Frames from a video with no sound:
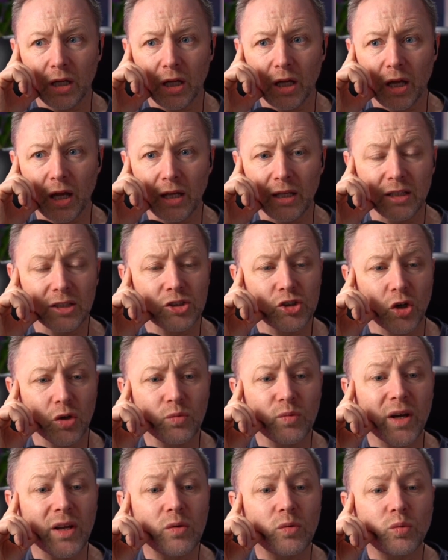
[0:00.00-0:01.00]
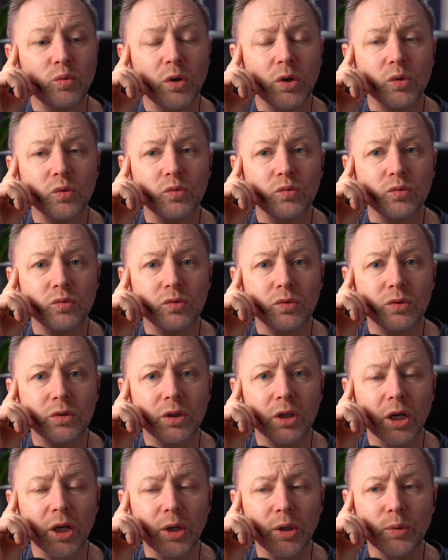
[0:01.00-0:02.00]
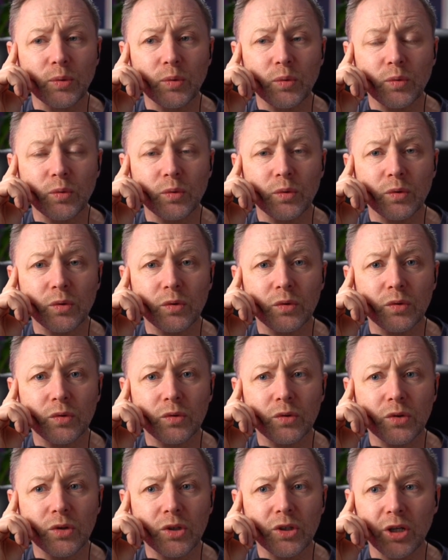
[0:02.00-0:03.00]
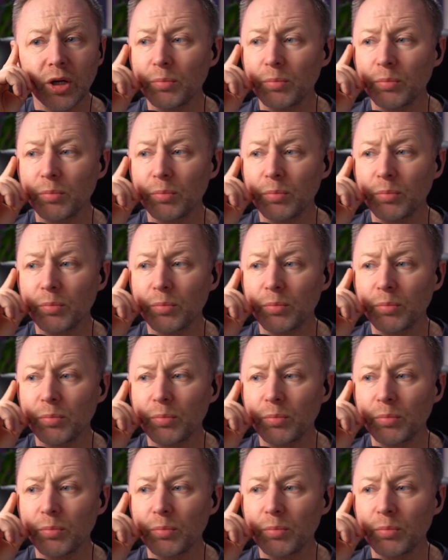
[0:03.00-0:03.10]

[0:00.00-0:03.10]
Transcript: And John went, what? Your